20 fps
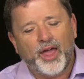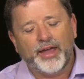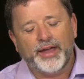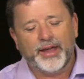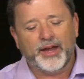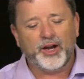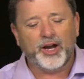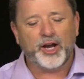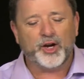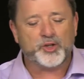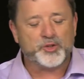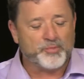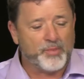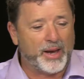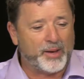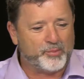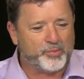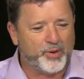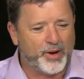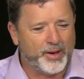Here, here's
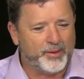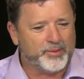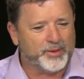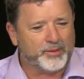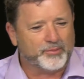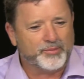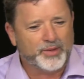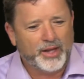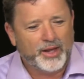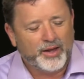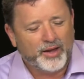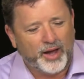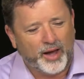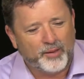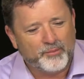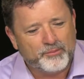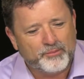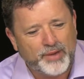my problem. Um,